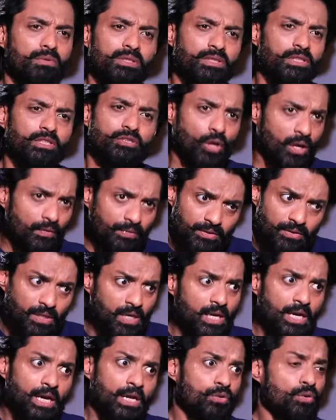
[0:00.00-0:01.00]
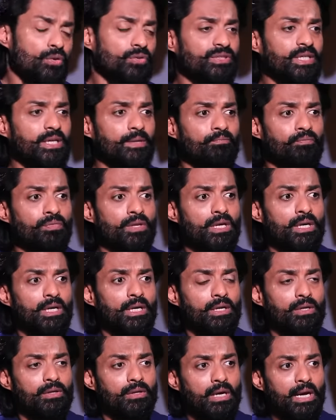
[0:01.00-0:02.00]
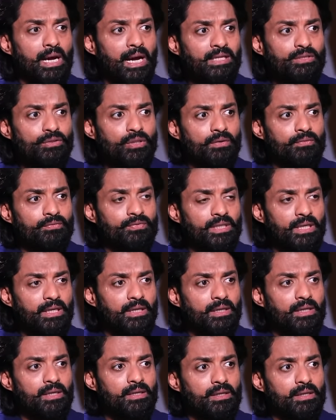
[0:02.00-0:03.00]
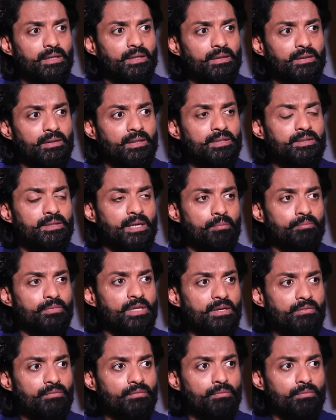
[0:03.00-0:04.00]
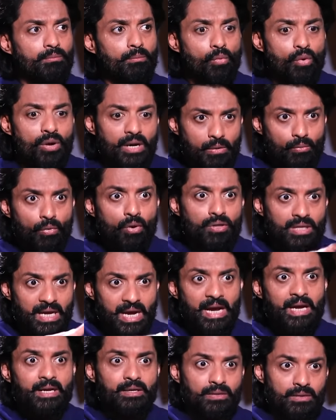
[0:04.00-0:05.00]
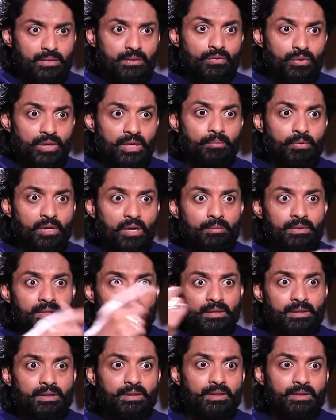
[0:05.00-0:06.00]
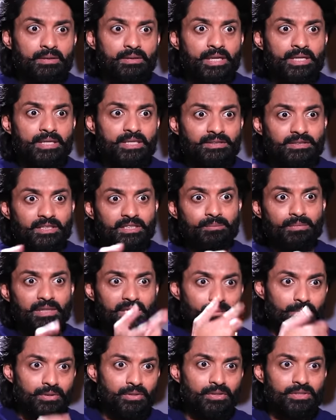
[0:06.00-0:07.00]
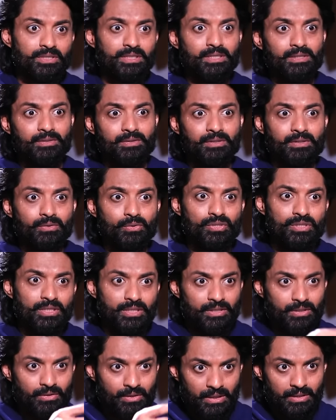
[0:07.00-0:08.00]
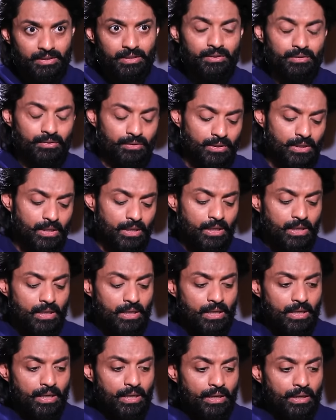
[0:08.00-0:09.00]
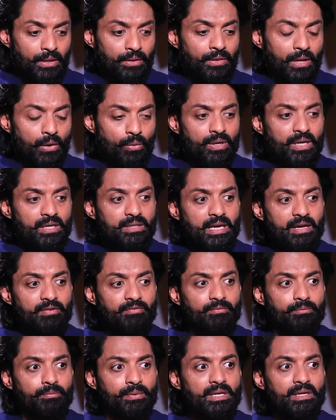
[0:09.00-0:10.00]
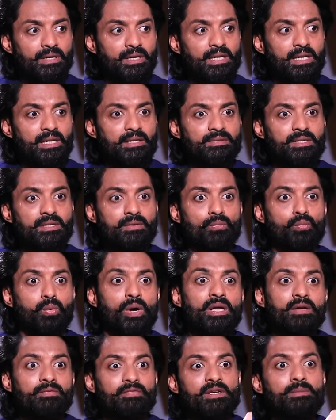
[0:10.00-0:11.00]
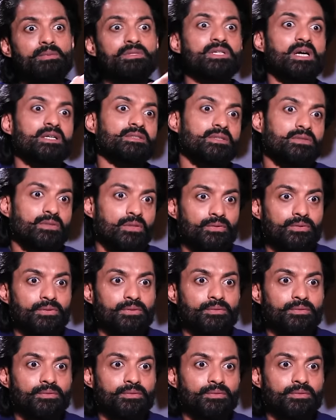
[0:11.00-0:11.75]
it's always no see as you have said there's something more I want to add today probably 10 years after malli meer vachina nanu question adithe kuda I'll tell you nowadays I've been realizing why a film is success also